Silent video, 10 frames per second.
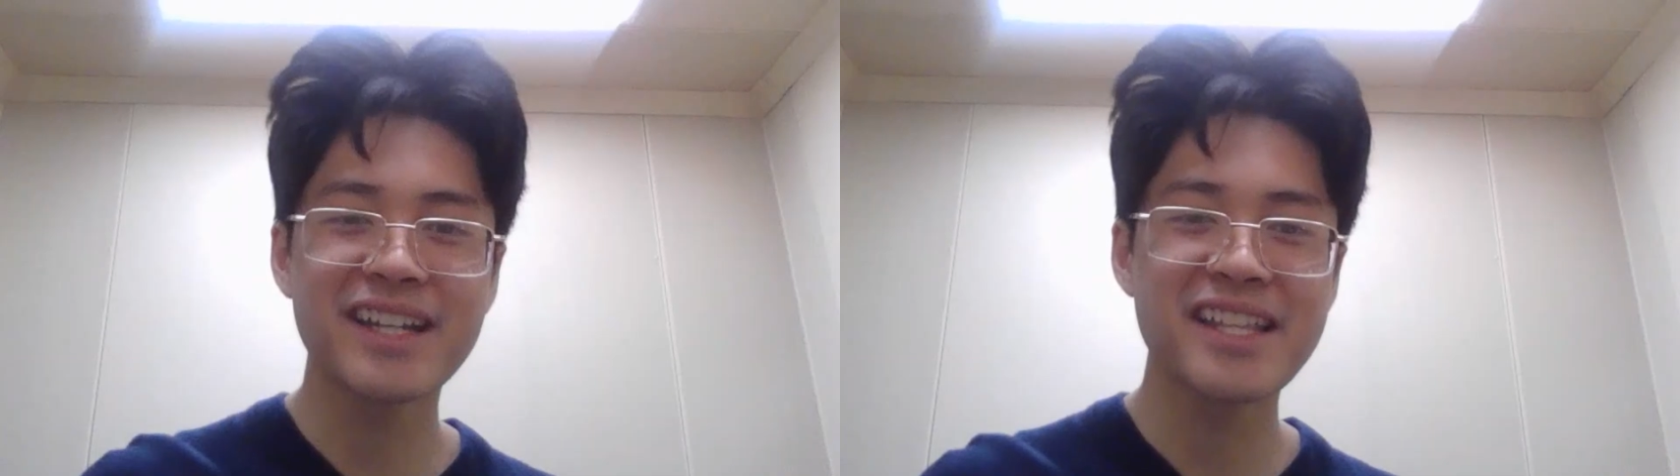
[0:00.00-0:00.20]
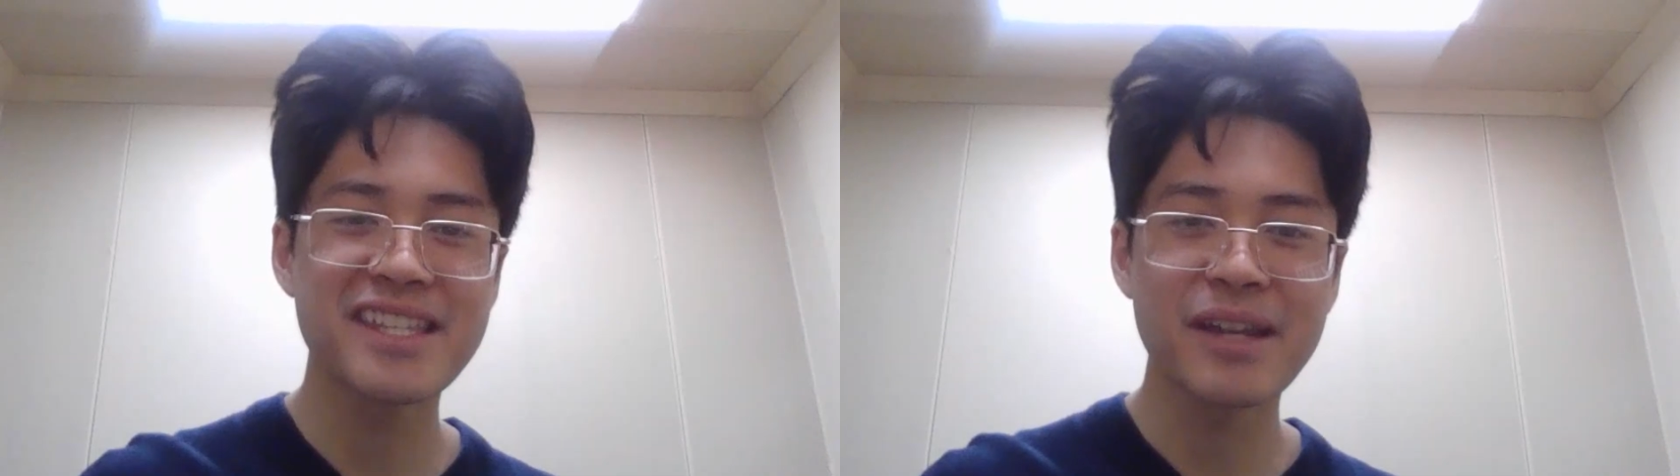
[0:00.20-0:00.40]

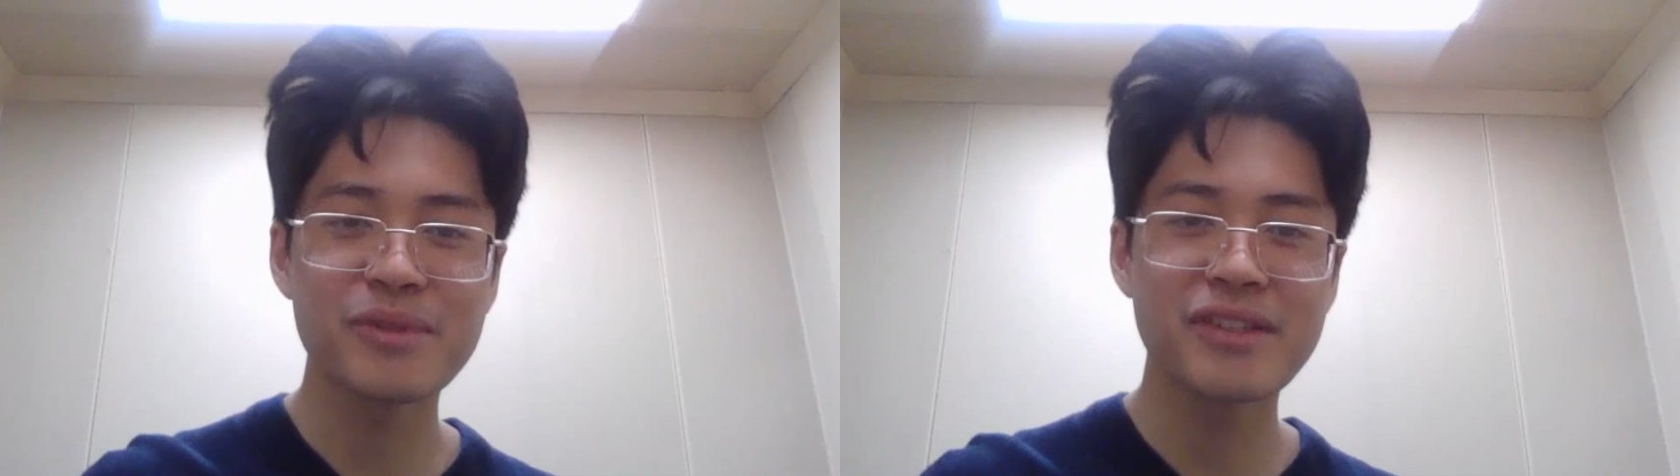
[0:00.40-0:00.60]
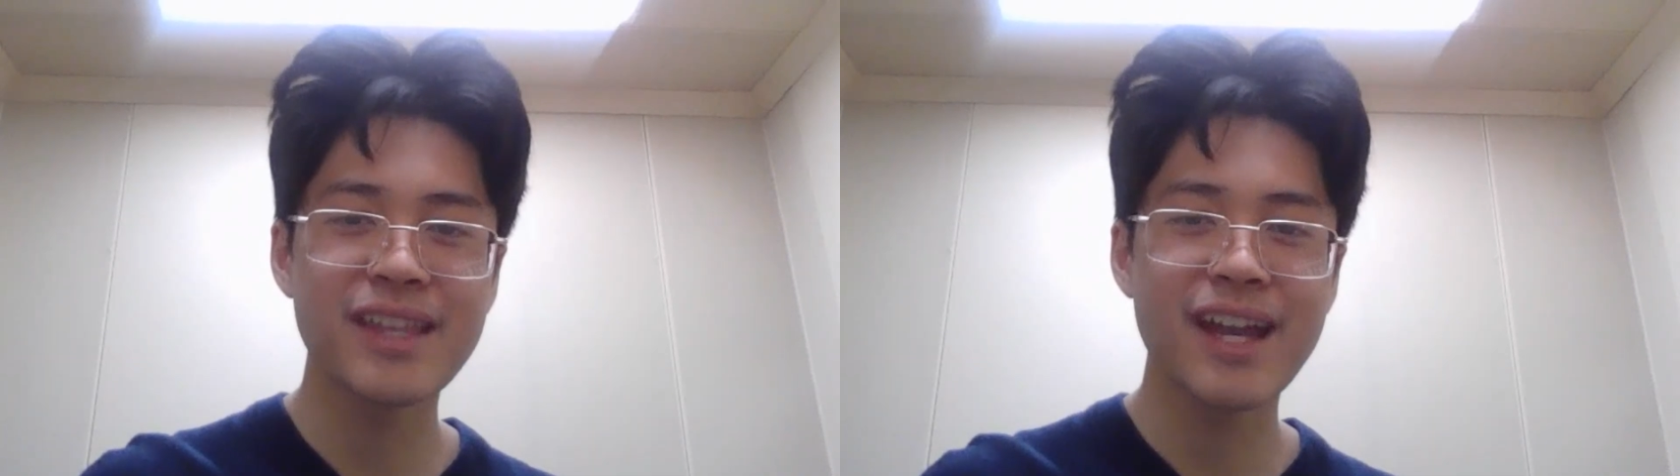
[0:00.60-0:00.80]

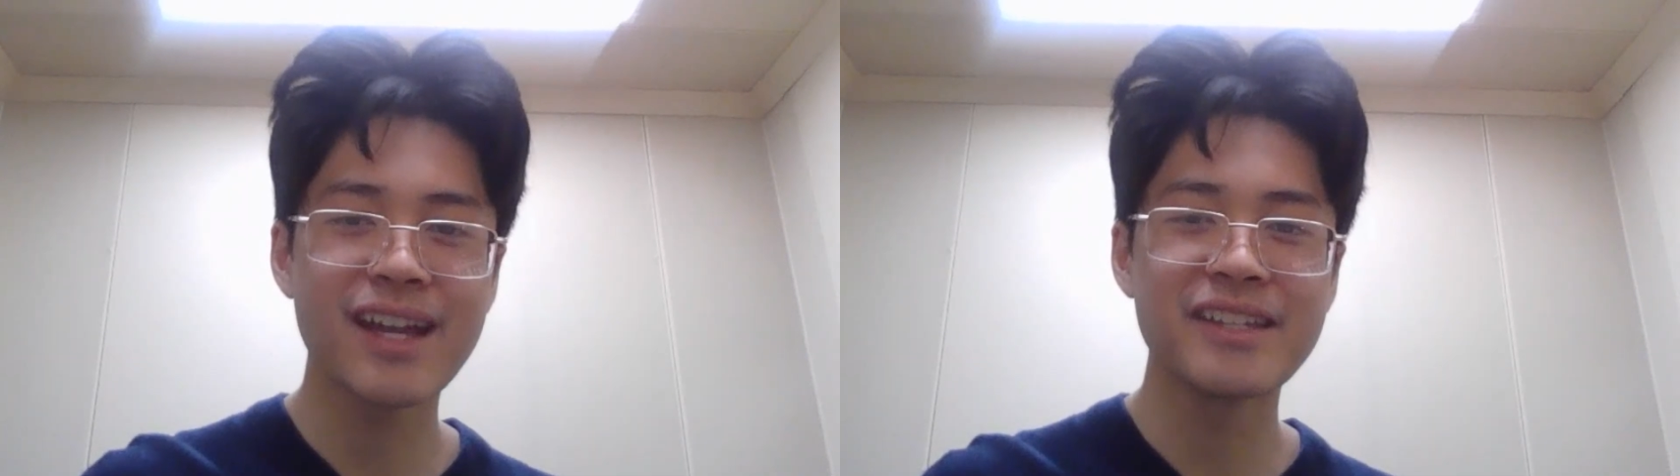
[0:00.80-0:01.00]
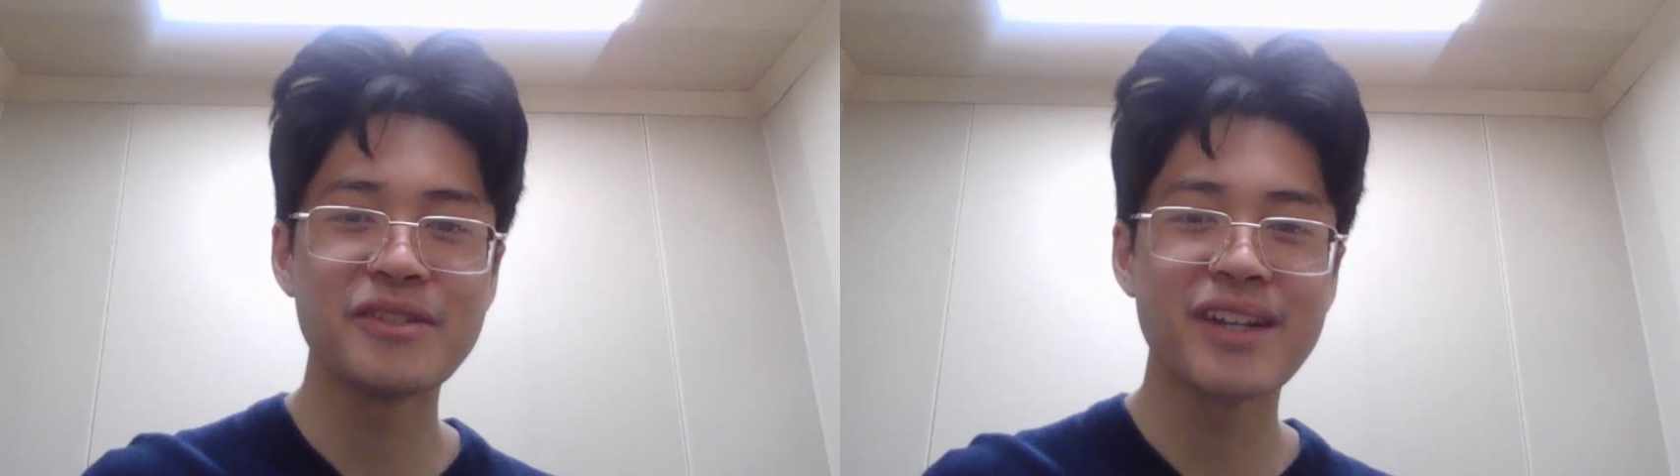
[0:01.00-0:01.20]
conception
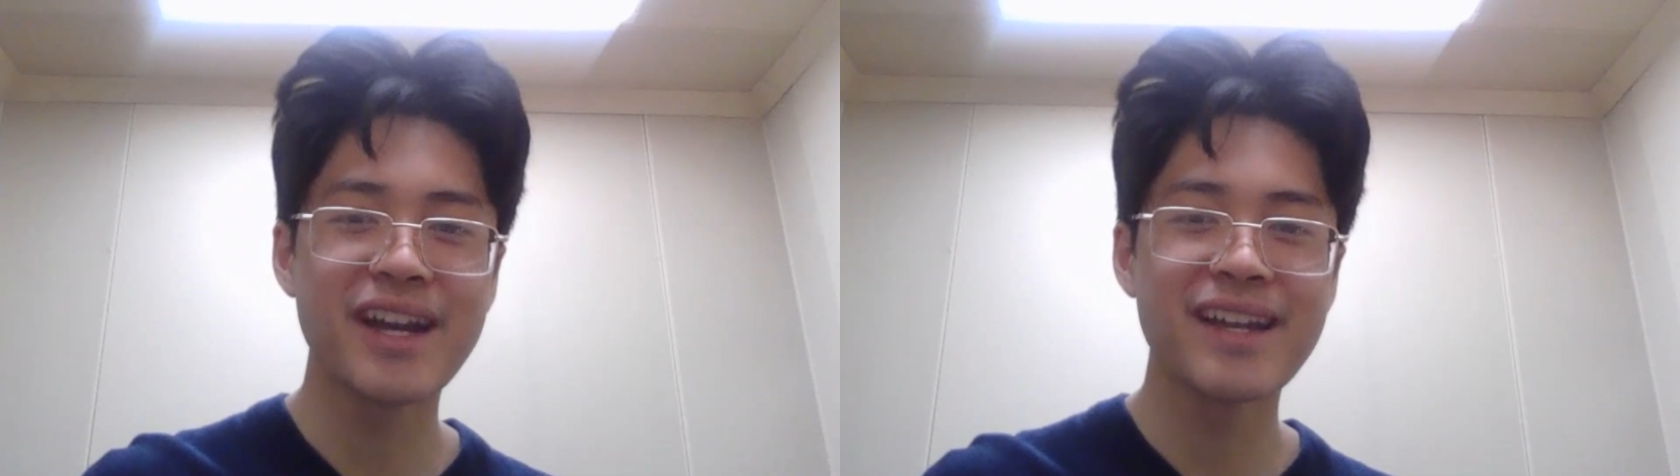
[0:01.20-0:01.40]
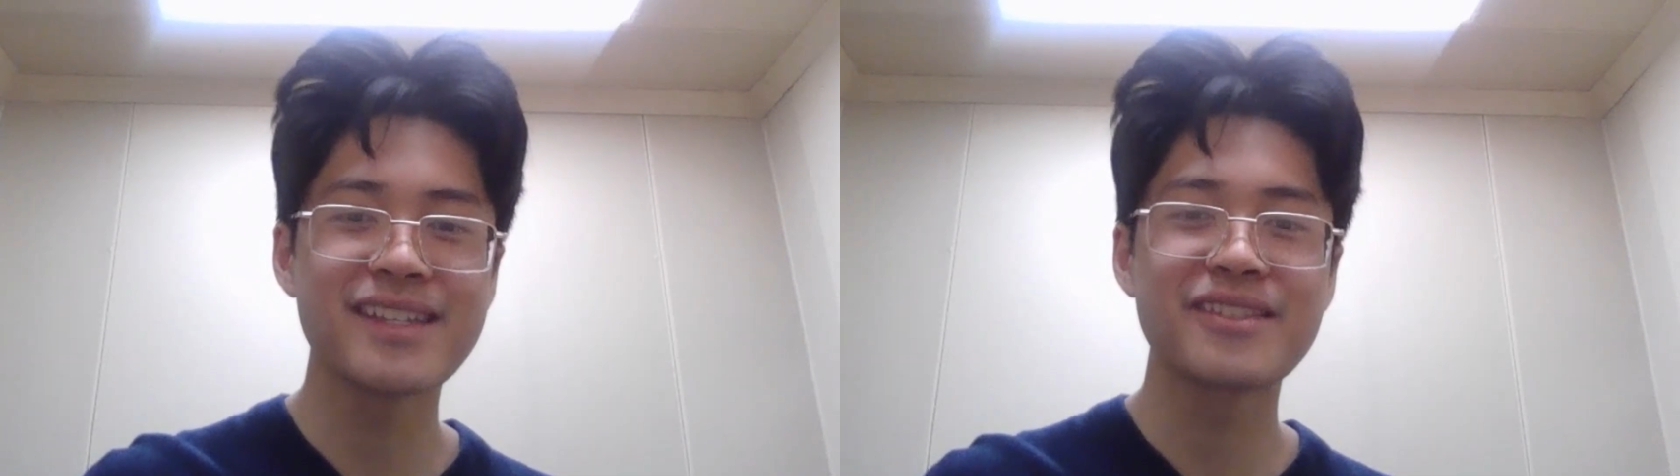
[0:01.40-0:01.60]
that you
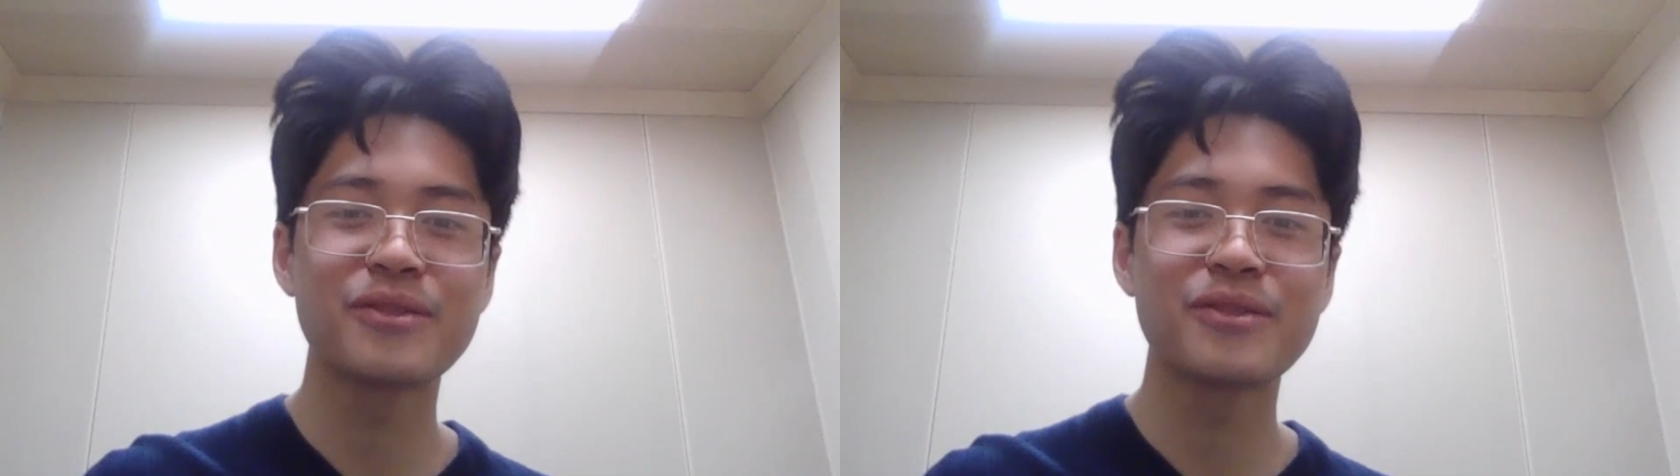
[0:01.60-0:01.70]
guys